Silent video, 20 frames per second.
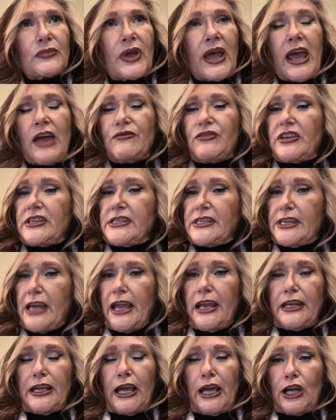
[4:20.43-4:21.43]
if the
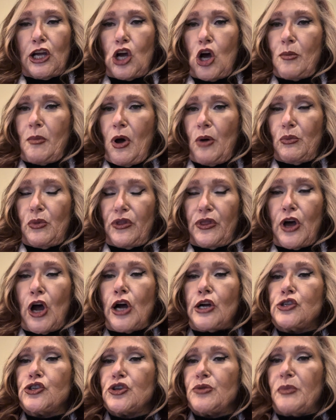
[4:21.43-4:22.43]
state can't come up with
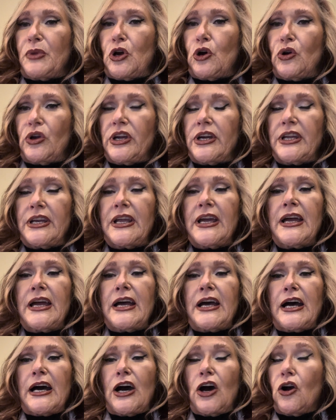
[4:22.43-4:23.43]
$100 million
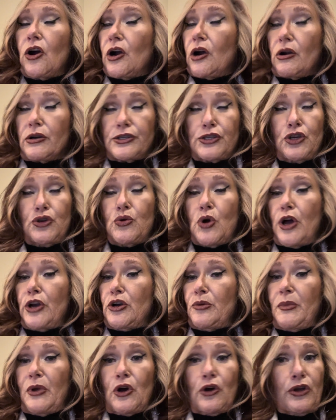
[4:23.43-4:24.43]
or
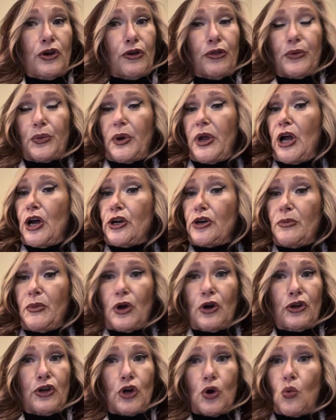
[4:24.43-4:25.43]
$200 million or $300
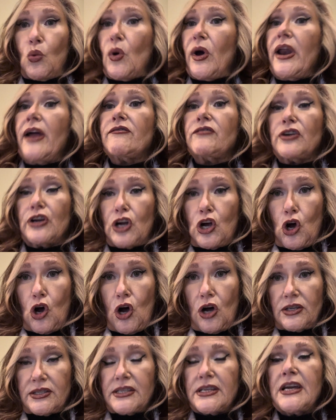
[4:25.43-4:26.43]
million or whatever it
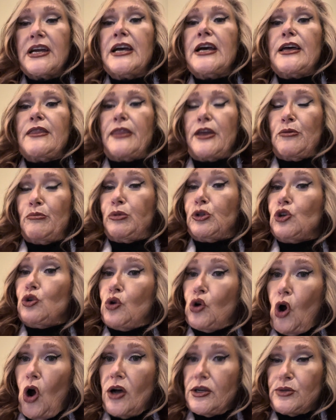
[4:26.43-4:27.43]
costs, then Blue
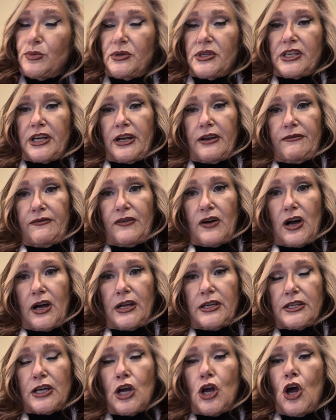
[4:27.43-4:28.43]
Cross was going to
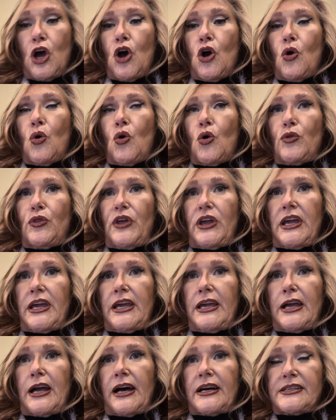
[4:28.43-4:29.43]
fund
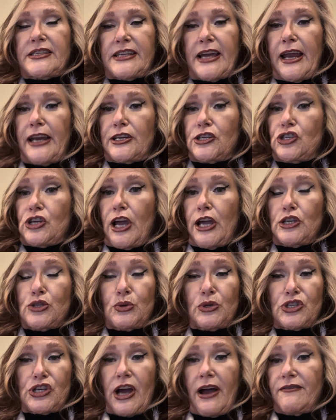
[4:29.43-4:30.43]
the state exchange,
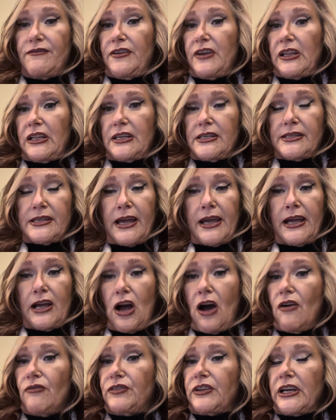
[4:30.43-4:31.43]
which I feel is a
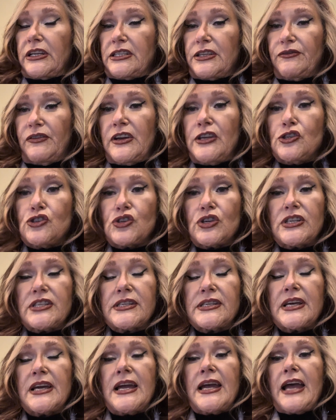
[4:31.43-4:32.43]
conflict of
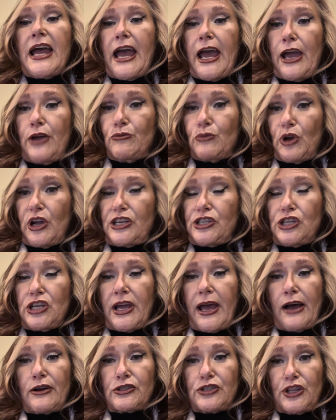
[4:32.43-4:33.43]
interest. And reaching
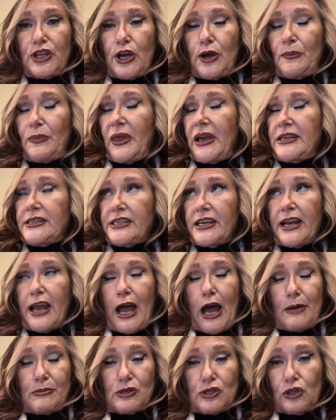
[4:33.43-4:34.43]
out to them, they said
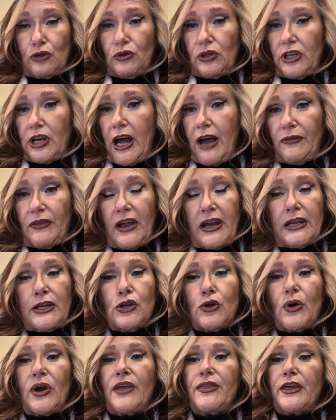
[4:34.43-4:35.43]
absolutely not. They didn't
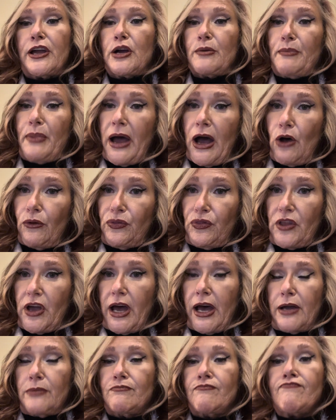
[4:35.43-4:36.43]
know anything about
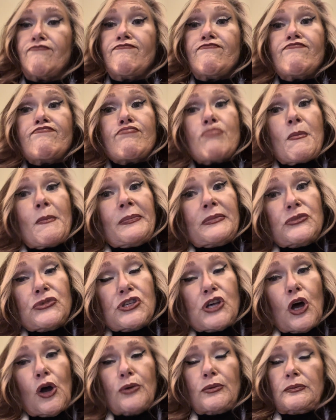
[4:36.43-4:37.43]
that.
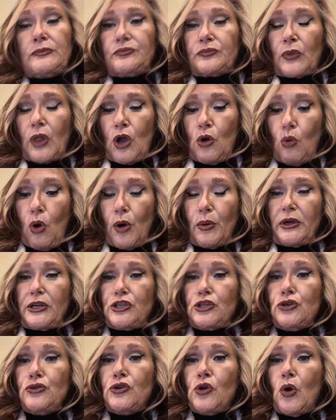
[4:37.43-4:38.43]
So what we
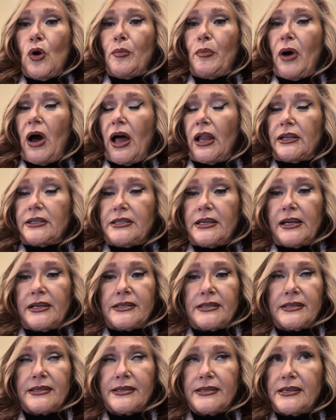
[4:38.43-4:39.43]
do know in
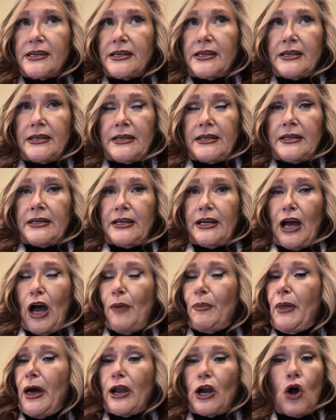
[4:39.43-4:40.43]
politics is
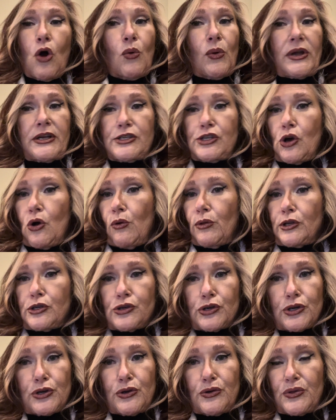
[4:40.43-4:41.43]
I'm not always told the
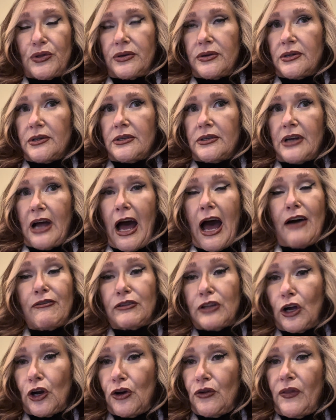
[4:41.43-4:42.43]
truth. I've
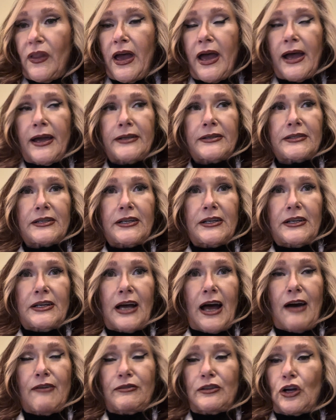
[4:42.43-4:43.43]
learned that.
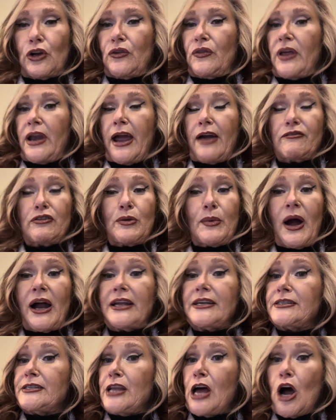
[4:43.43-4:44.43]
I've learned that
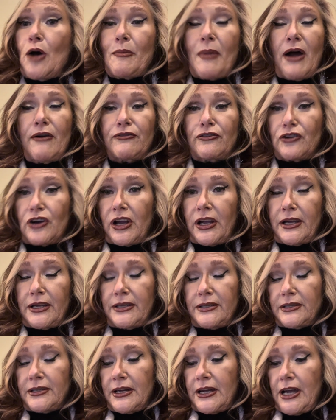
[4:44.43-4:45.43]
everybody's not my
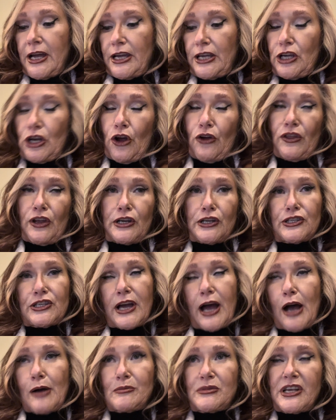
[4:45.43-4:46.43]
friend. There are
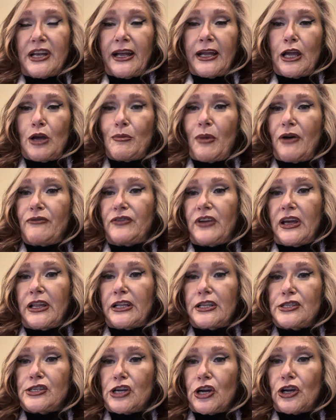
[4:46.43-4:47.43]
times that I get my
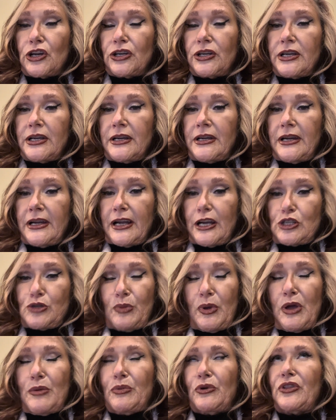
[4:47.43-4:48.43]
feelings hurt because
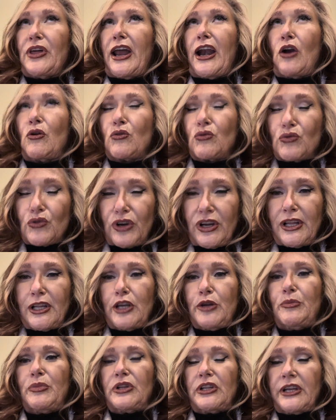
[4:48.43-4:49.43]
people that I
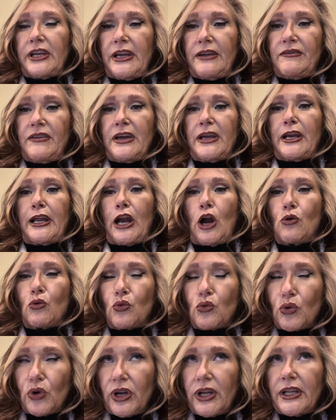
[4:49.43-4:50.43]
really believe in and I
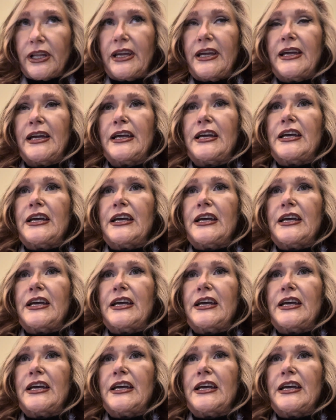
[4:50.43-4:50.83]
really